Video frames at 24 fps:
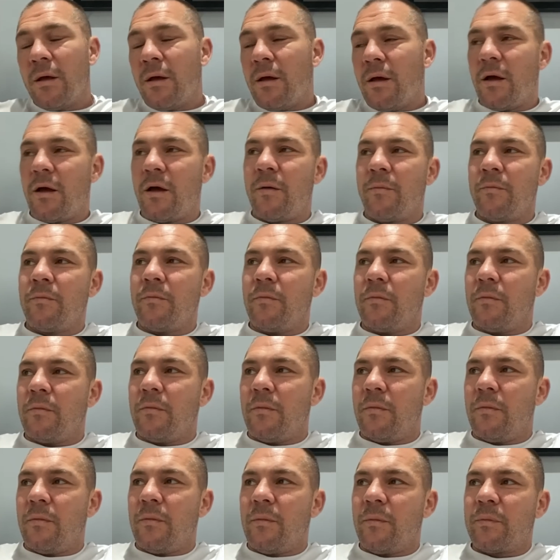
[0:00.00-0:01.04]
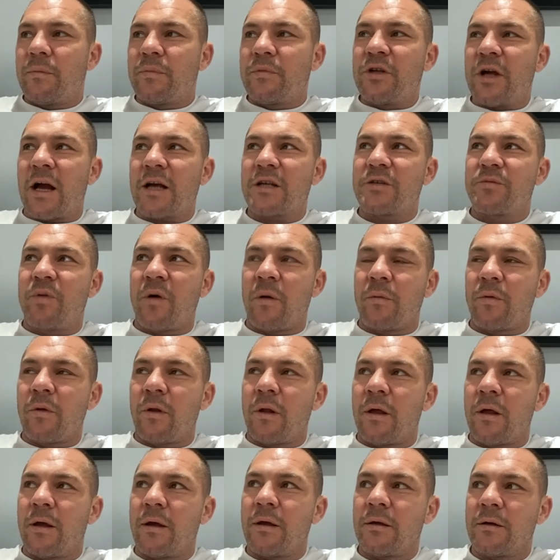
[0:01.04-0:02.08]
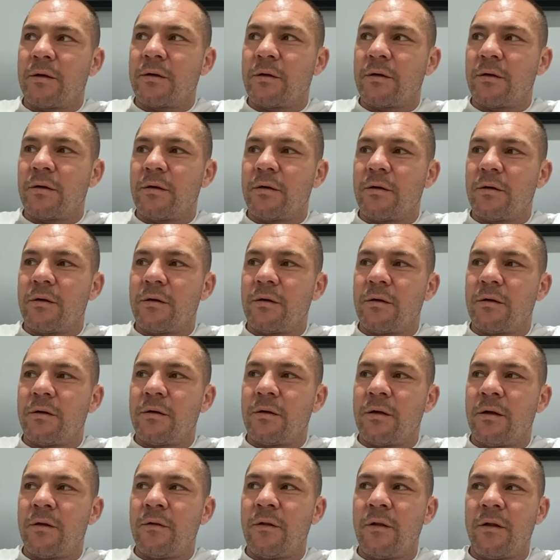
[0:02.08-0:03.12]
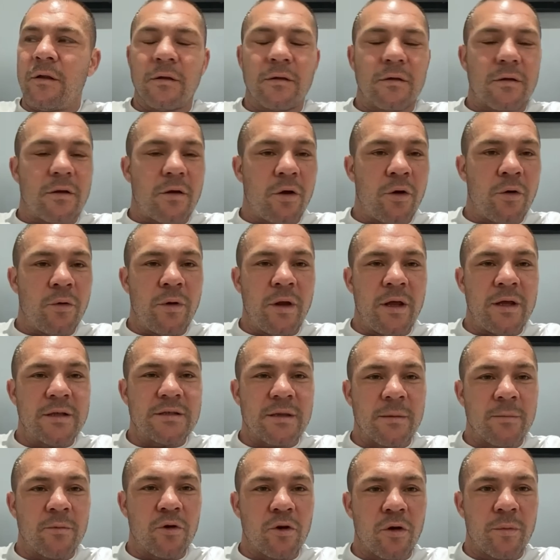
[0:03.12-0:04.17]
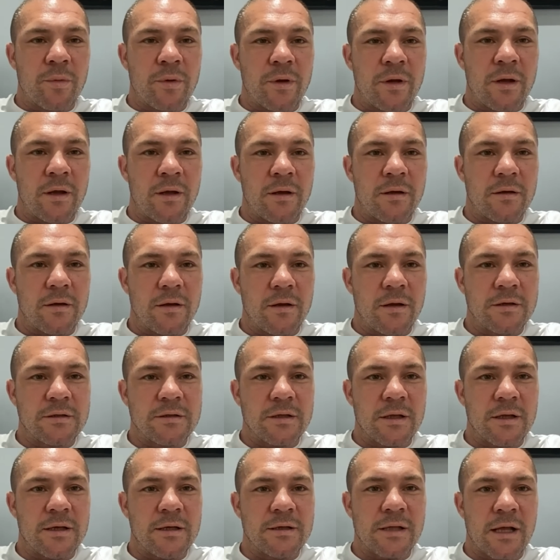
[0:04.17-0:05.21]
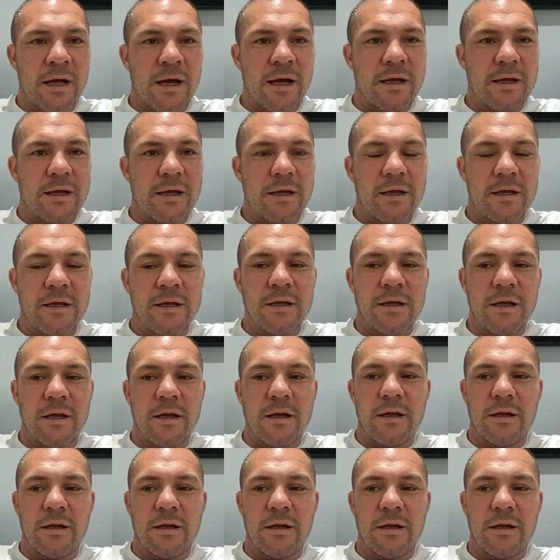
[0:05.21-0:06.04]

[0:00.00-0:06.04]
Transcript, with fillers: Um, Jack's probably in the who needs him club, isn't he? He's he's mm. like he,